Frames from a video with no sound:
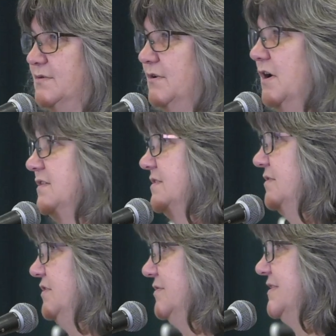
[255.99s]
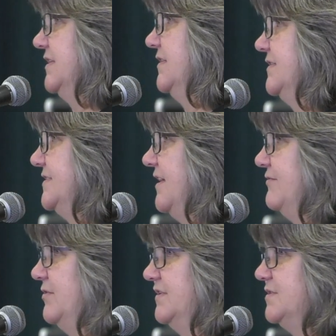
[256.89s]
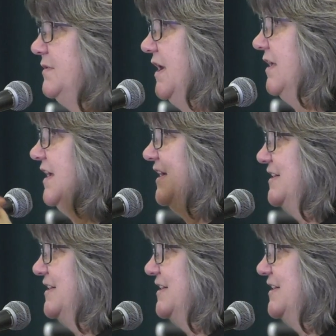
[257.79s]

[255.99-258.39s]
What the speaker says: who are also using the software as well.